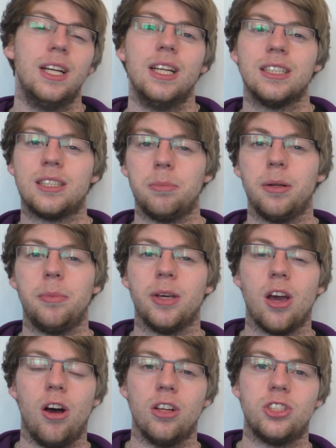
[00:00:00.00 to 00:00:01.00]
simply
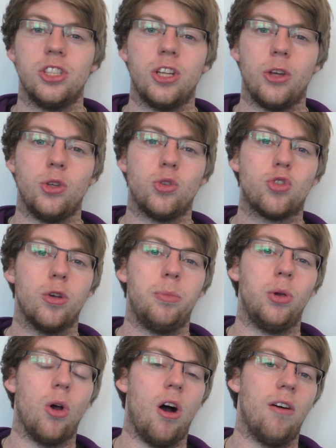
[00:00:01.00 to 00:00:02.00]
because, you know, you
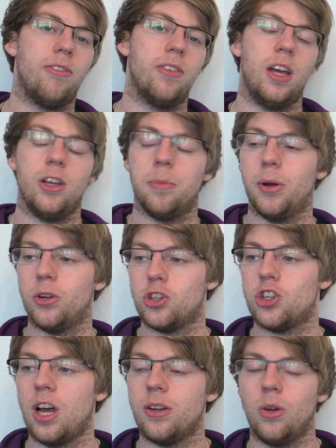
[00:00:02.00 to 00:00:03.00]
tribute off your opponent's
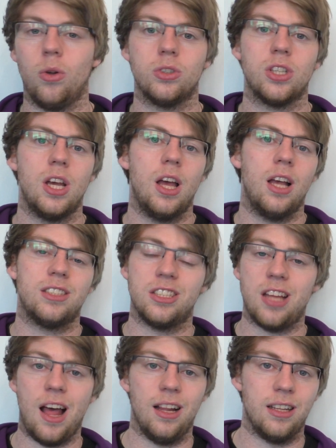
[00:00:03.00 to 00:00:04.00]
Shadows,
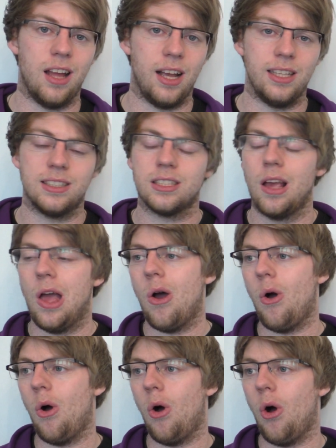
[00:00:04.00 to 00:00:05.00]
Satellarknights,
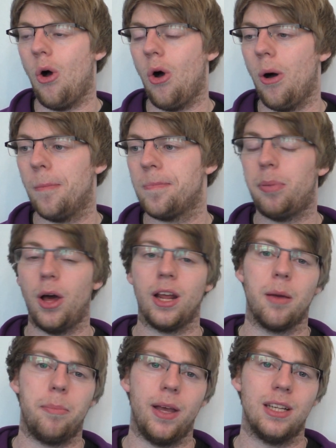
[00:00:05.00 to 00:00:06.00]
or Burning
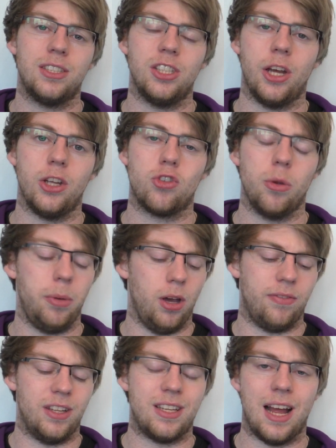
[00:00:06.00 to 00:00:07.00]
Abyss, you know, you tribute
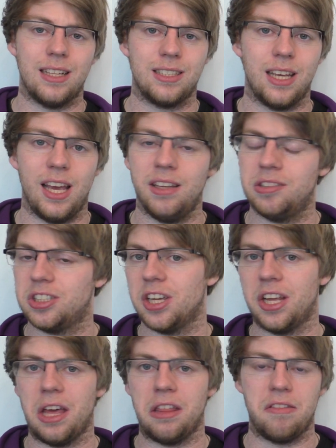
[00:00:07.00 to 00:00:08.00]
off the Dante, he's
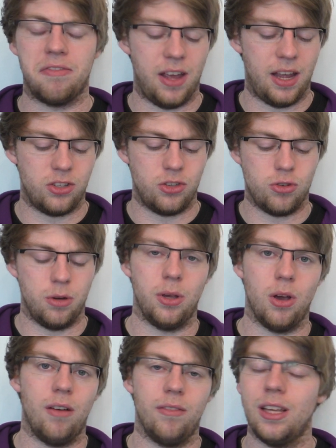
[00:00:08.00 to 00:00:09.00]
going to get the effect, you tribute
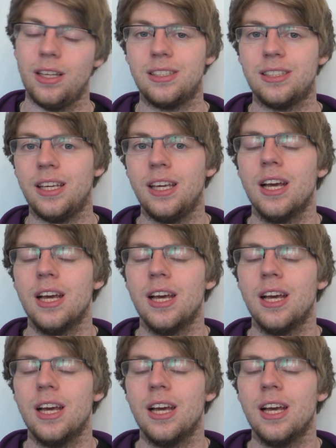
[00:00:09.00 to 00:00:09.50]
off, you see,